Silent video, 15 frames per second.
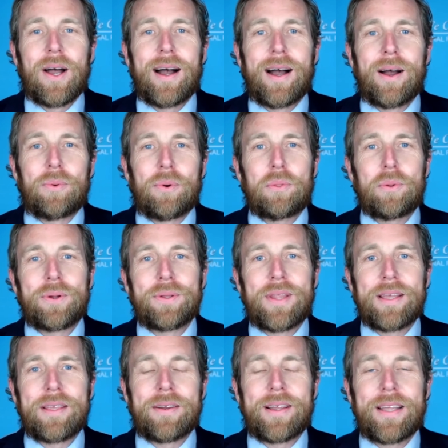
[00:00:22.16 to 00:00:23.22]
We're thrilled
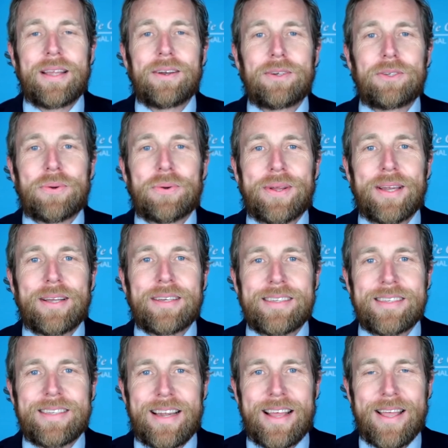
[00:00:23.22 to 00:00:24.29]
that you're here joining
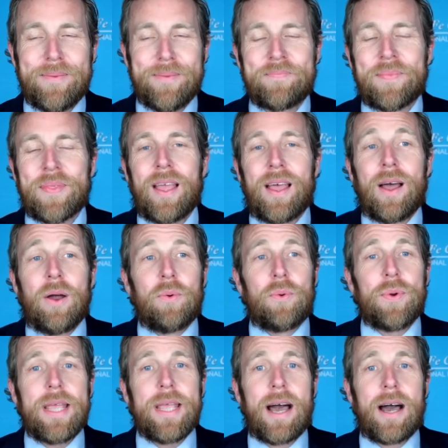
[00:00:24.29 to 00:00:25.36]
us today.
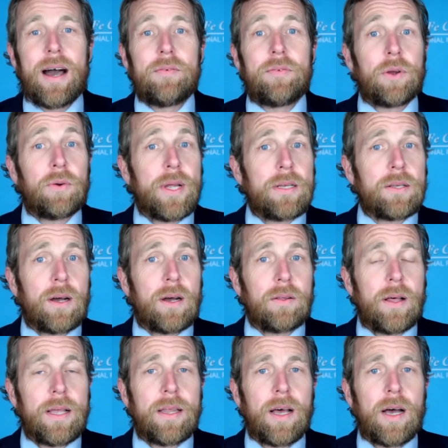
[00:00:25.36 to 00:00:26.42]
We have a great talk
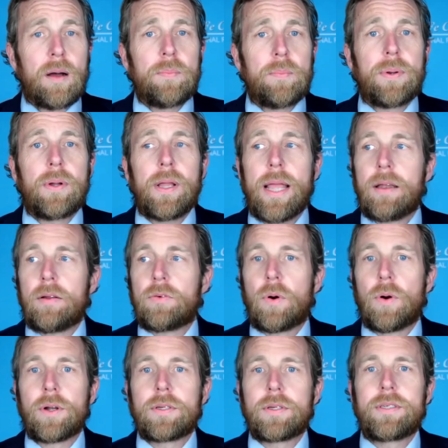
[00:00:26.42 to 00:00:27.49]
lined up. And of
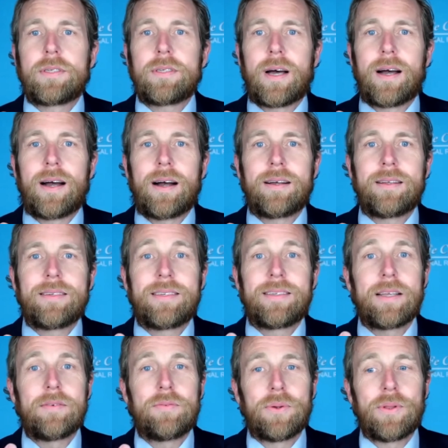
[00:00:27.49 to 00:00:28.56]
course, to
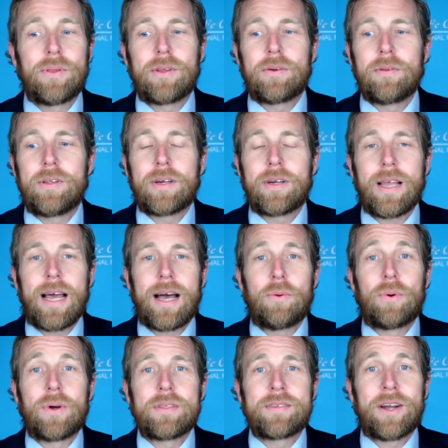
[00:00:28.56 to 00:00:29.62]
give you a little look at
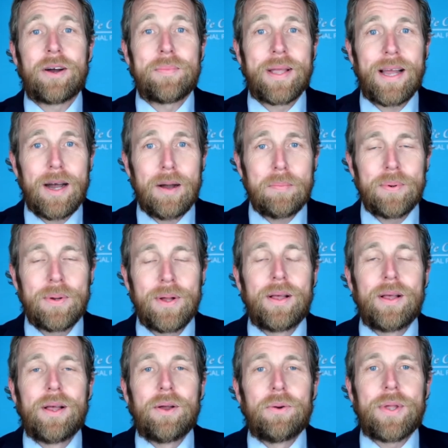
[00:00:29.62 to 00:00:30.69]
what's coming up,
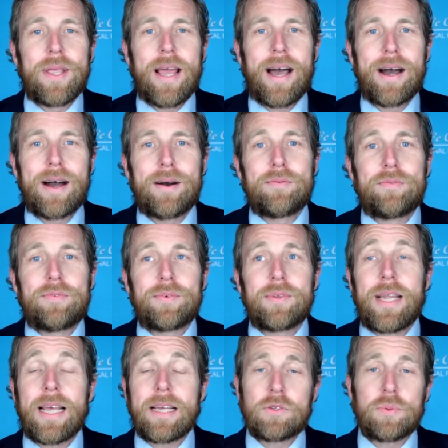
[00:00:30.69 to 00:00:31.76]
we have
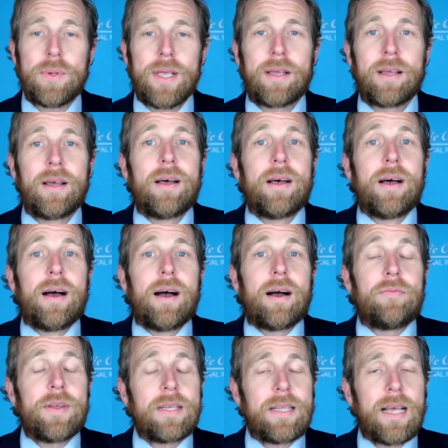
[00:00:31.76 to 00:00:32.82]
next week a
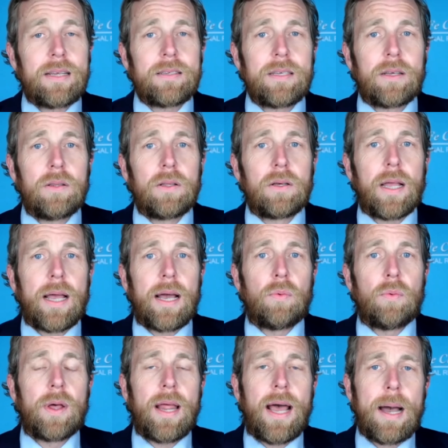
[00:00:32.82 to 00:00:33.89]
fantastic look at
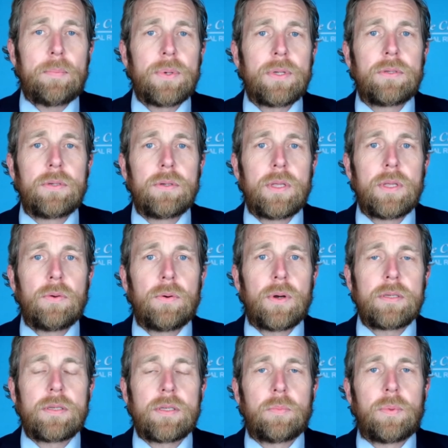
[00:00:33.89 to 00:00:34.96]
what happened to the
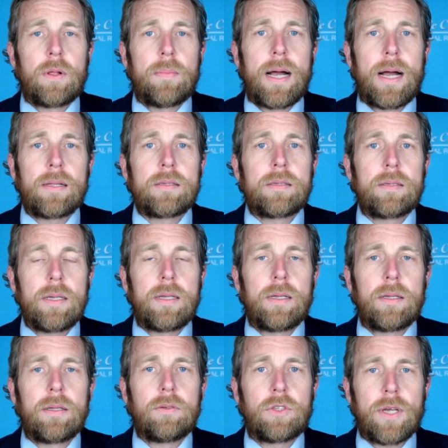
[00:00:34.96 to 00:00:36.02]
US diplomats
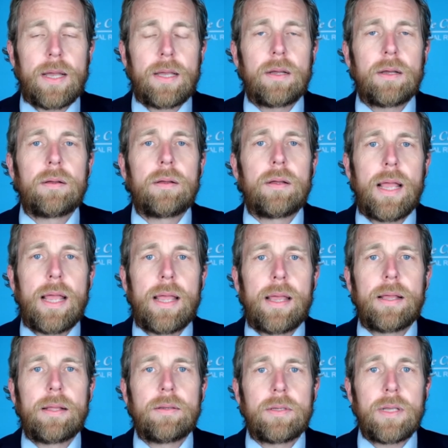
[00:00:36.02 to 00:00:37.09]
in China
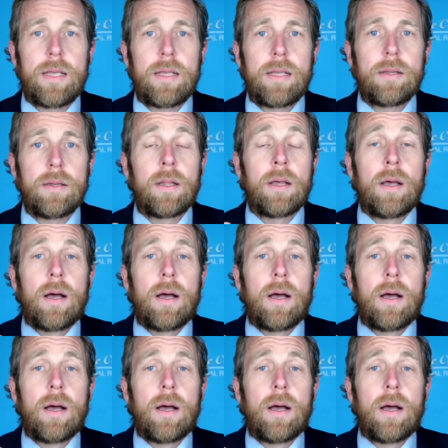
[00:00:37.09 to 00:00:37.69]
and in